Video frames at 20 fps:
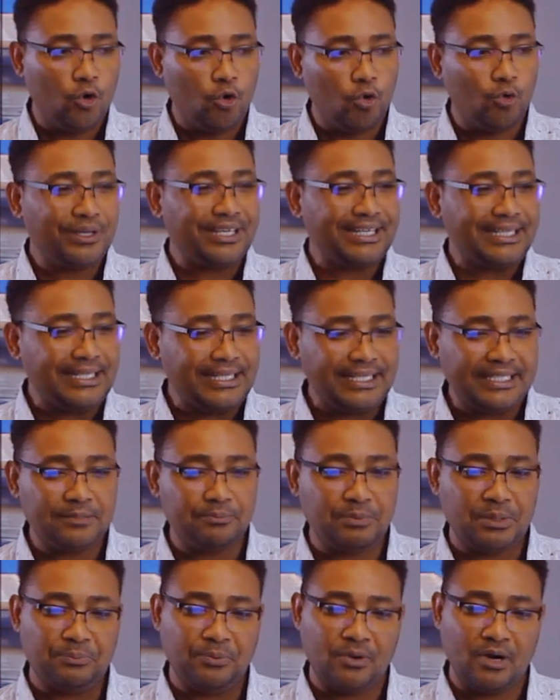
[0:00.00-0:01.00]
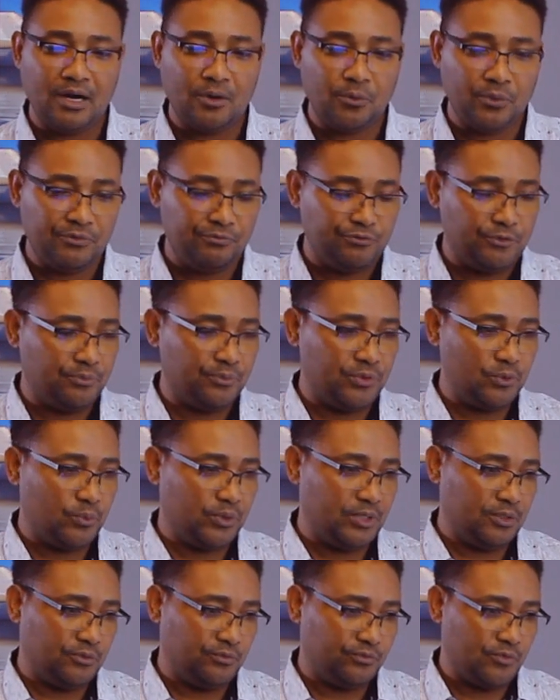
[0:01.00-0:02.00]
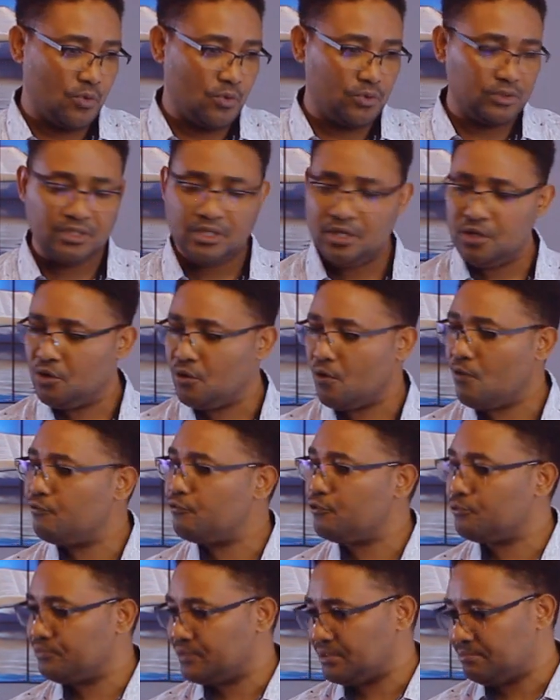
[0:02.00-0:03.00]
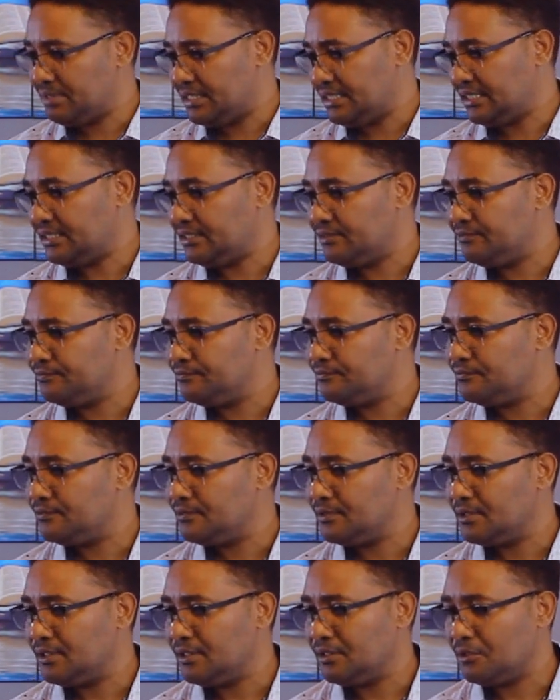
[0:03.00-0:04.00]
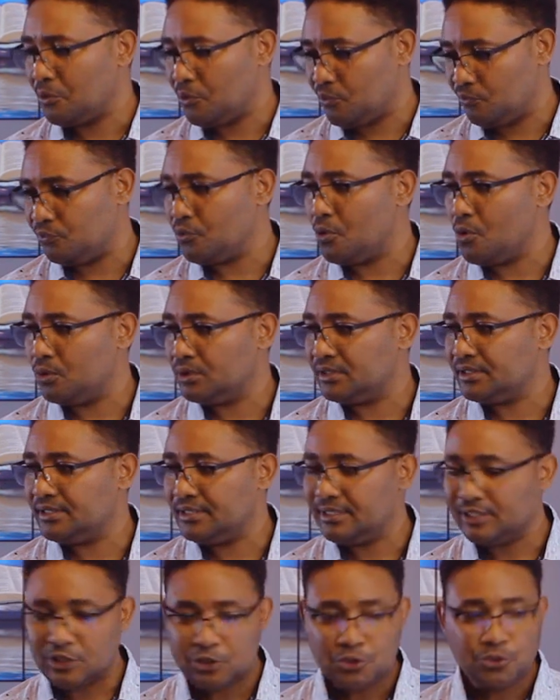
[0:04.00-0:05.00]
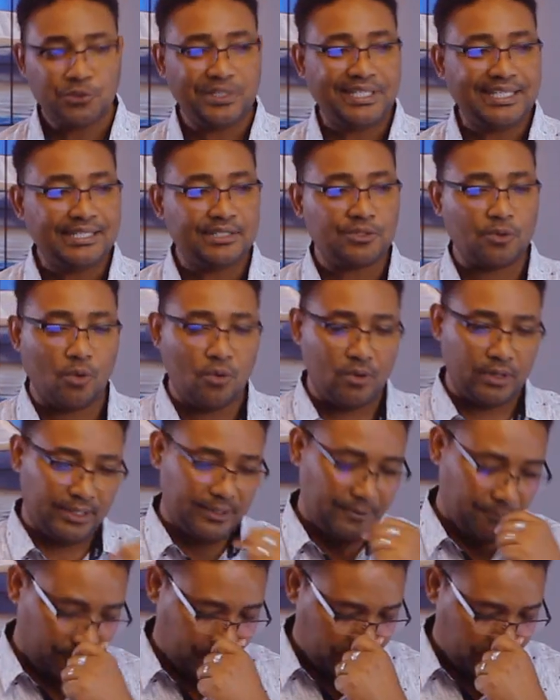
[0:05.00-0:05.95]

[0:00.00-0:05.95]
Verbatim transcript: or he led people away from the will of God or from the belief of God to his own.